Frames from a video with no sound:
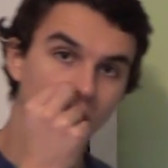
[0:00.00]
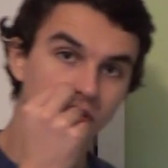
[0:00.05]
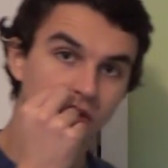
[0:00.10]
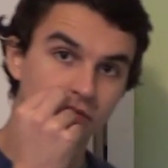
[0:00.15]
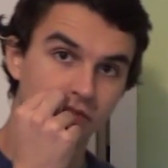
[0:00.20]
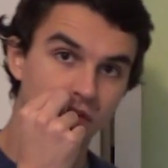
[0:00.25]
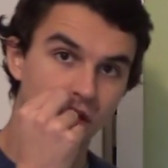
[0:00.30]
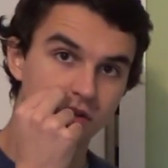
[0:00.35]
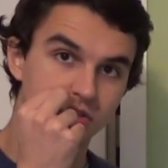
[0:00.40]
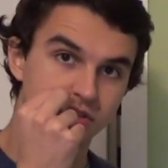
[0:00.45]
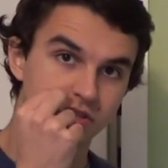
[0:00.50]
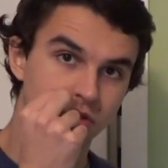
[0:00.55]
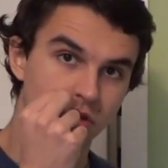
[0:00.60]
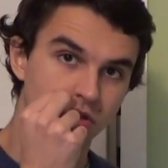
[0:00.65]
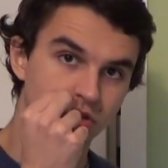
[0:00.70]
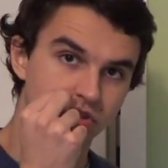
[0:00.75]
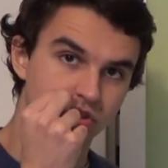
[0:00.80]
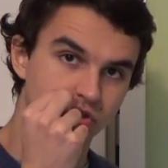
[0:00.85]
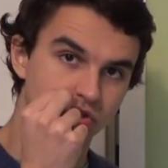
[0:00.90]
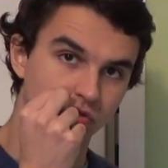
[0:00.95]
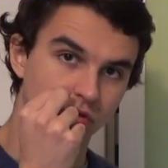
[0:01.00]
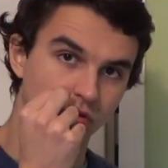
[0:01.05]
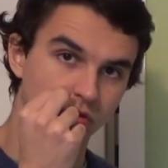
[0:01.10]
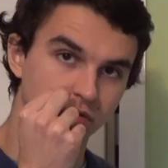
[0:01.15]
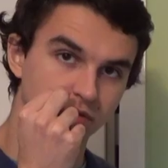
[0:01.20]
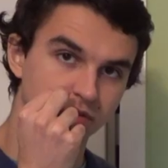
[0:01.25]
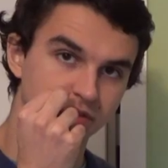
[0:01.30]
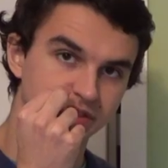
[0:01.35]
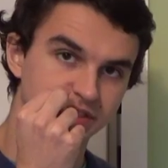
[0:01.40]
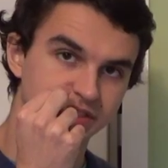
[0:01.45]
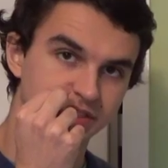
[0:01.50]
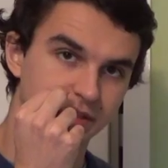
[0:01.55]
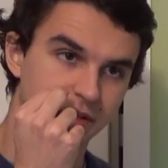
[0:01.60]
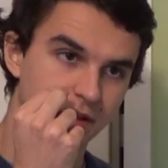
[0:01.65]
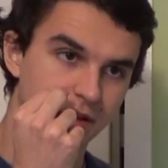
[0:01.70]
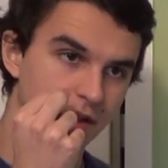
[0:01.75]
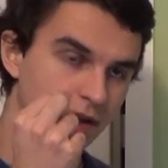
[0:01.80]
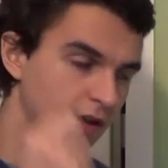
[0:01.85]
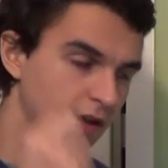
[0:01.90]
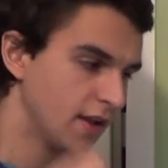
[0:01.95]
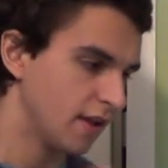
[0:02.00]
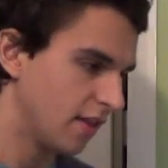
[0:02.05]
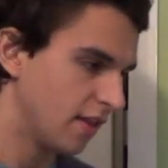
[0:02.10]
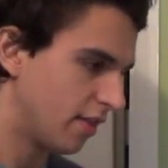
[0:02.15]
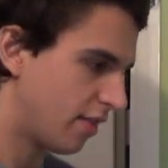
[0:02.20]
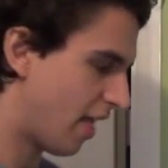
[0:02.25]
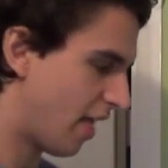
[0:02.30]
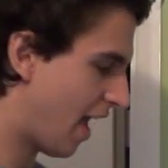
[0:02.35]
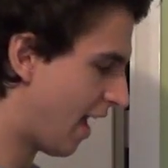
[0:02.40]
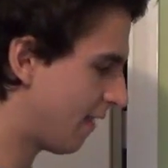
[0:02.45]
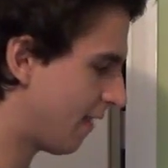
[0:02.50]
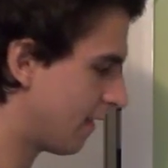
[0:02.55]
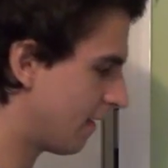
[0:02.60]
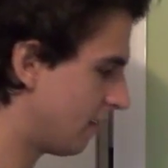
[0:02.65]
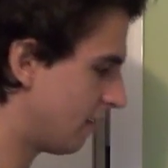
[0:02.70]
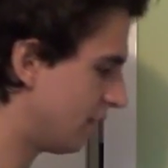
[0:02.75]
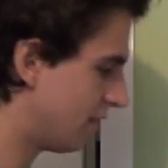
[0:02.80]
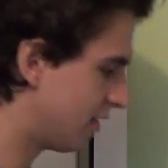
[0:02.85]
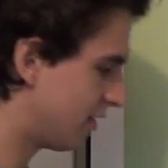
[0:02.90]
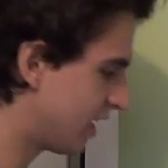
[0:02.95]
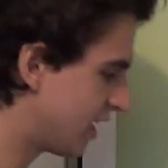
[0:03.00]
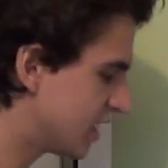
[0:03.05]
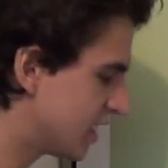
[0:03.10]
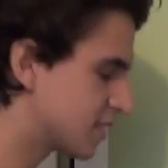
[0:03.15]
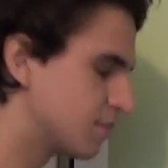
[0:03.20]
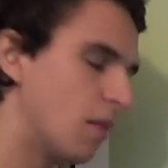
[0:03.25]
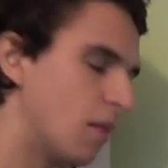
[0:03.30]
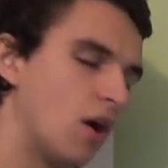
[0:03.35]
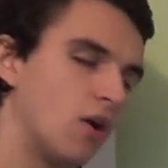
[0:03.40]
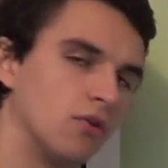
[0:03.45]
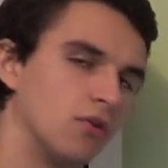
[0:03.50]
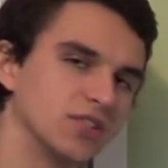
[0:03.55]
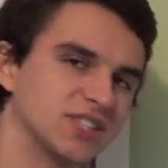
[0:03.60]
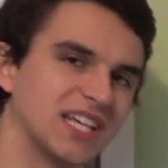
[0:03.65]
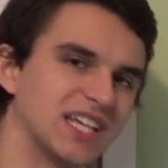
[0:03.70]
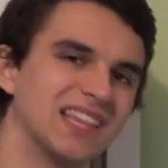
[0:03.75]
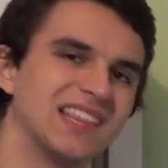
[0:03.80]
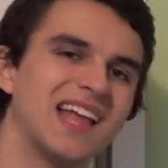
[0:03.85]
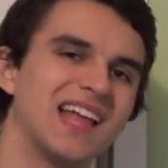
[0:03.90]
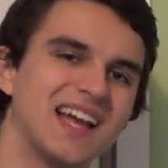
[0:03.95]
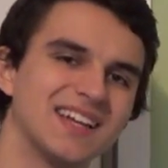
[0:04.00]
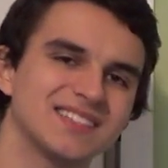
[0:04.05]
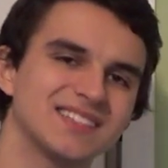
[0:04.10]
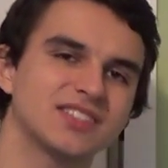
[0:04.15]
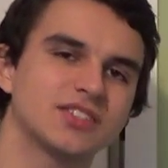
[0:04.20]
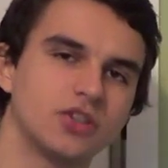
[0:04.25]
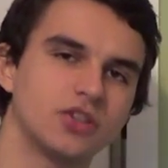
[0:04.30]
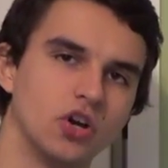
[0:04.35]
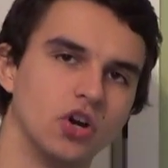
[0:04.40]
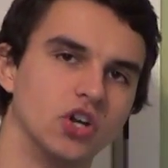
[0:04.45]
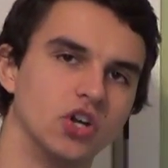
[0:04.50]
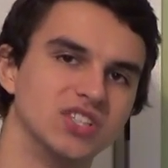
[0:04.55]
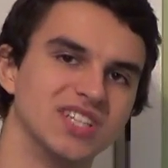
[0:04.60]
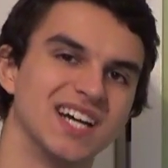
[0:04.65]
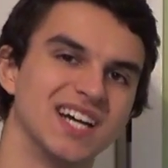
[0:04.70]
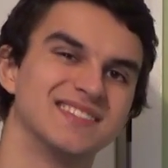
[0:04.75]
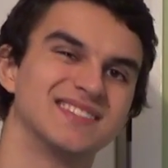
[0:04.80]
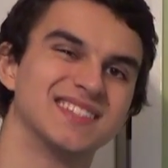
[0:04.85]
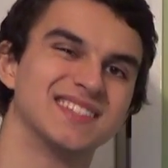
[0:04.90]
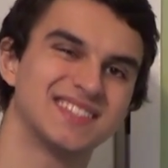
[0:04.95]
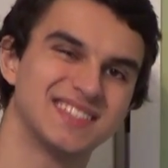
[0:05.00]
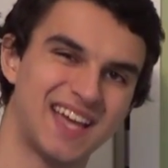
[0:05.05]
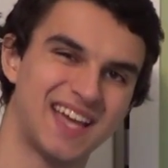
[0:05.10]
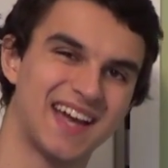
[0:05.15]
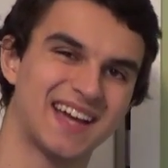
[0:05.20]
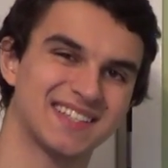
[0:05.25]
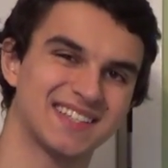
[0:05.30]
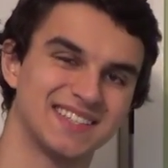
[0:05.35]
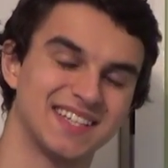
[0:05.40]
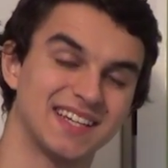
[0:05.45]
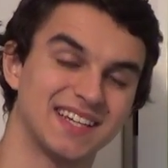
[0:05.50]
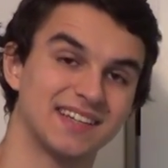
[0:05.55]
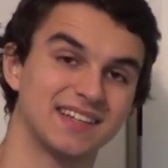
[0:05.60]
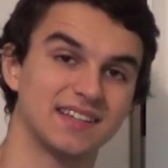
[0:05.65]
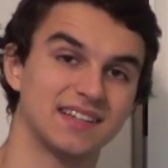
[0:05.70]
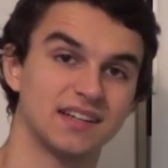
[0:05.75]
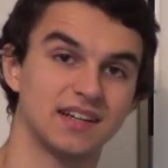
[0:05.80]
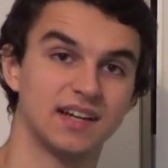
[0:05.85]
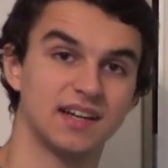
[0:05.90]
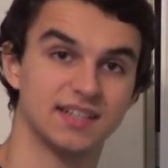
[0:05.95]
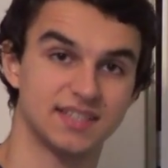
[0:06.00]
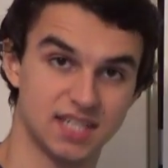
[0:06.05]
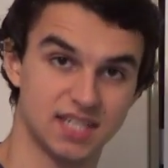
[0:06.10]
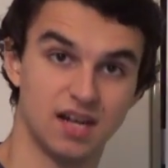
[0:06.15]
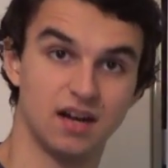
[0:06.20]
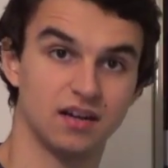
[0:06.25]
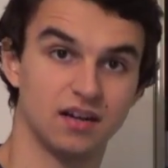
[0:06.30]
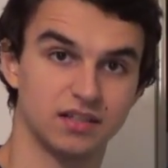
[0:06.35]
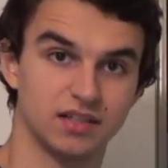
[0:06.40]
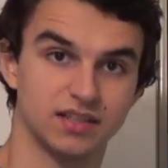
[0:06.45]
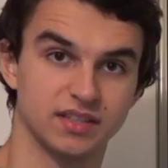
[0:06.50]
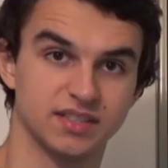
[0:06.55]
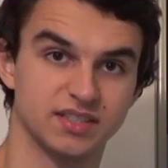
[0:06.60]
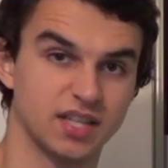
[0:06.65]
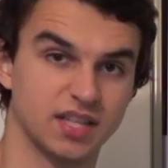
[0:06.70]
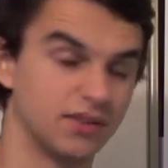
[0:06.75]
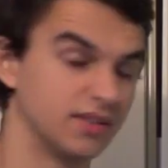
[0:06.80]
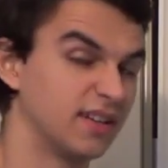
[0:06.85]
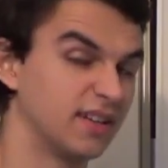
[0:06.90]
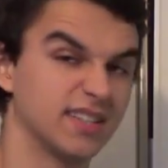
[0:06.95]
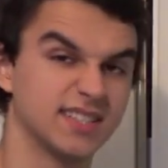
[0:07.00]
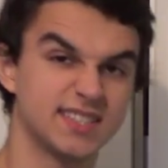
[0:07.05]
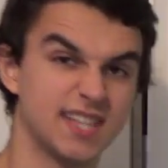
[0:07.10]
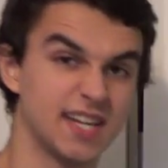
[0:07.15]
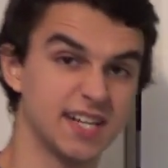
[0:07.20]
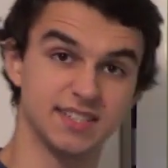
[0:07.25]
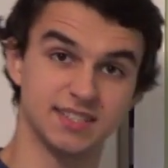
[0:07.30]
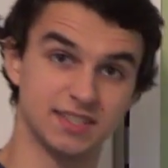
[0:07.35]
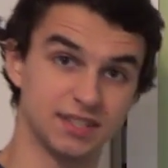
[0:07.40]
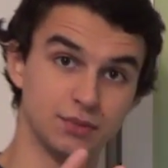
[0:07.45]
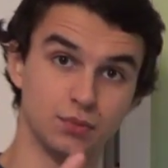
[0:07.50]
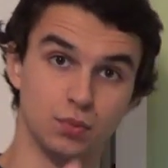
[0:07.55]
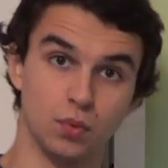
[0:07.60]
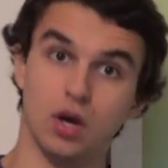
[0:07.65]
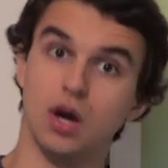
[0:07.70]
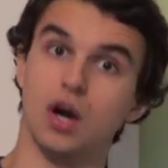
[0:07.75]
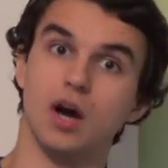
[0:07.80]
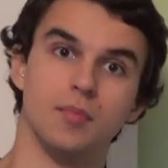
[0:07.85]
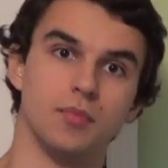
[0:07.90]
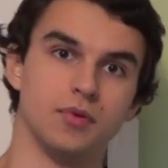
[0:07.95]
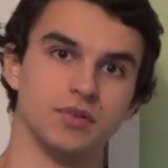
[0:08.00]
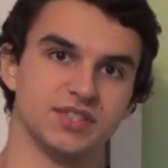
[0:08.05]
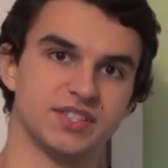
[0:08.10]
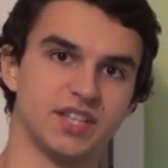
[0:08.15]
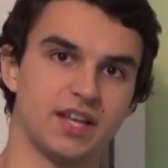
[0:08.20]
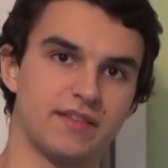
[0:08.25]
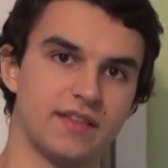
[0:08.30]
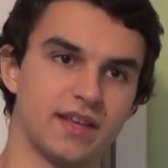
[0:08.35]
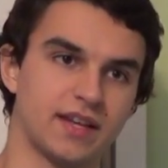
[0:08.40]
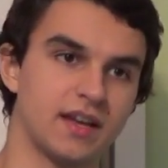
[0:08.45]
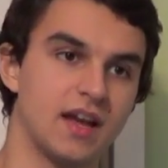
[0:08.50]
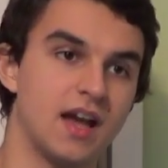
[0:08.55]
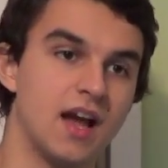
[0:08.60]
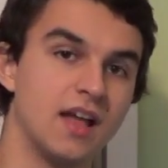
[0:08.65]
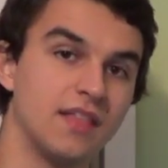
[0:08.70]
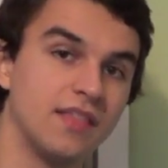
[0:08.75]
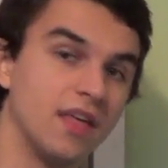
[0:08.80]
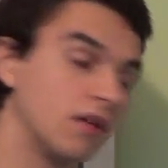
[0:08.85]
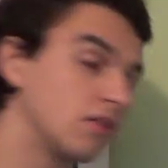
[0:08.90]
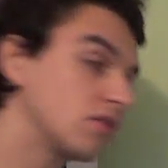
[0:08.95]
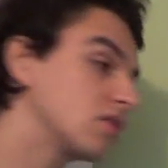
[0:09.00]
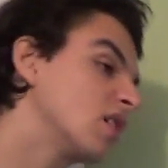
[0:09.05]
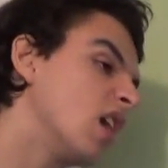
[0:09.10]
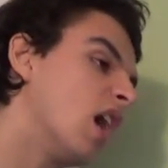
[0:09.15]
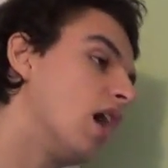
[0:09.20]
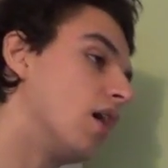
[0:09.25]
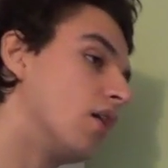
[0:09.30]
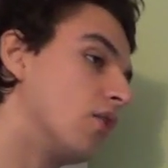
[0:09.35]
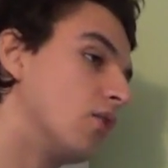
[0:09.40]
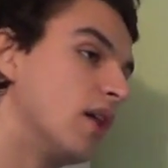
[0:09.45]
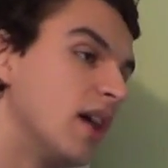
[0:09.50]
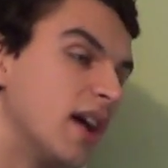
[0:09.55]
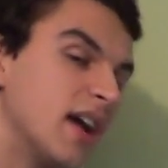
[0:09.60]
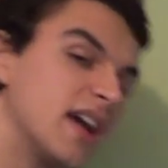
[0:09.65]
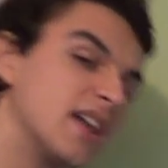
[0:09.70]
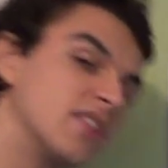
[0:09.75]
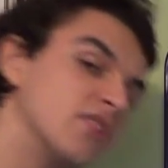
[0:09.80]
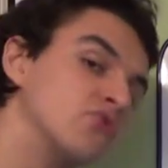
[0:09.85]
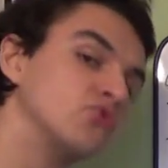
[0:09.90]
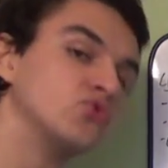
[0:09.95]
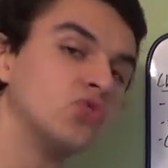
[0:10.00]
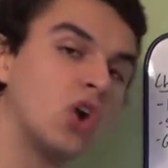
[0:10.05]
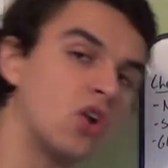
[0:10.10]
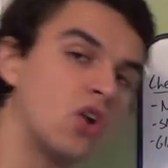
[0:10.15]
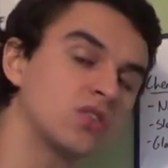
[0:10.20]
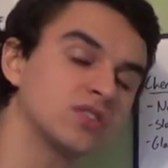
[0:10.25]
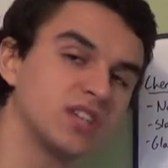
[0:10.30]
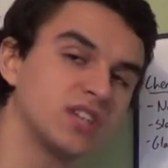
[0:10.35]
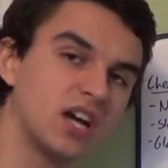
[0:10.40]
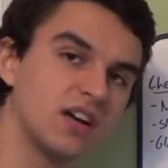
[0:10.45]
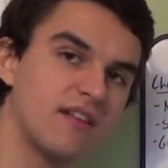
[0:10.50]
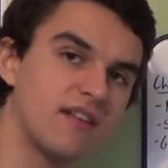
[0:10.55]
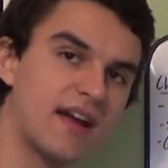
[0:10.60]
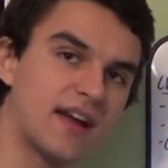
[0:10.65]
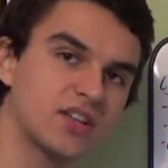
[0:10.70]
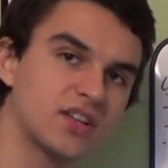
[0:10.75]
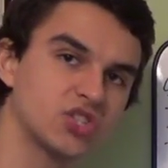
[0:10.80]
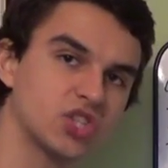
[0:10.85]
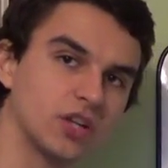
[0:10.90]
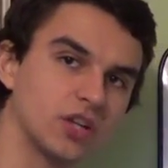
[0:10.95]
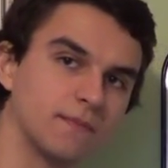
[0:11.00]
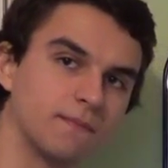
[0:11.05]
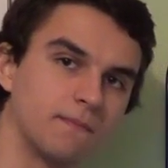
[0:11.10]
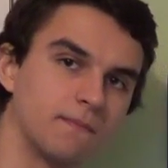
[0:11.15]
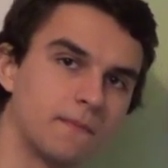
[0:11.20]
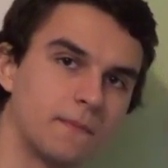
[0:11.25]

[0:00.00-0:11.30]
of those nostrils, then these moles are less good at detecting a target, so a nice tasty worm or something. They'll go in the wrong direction.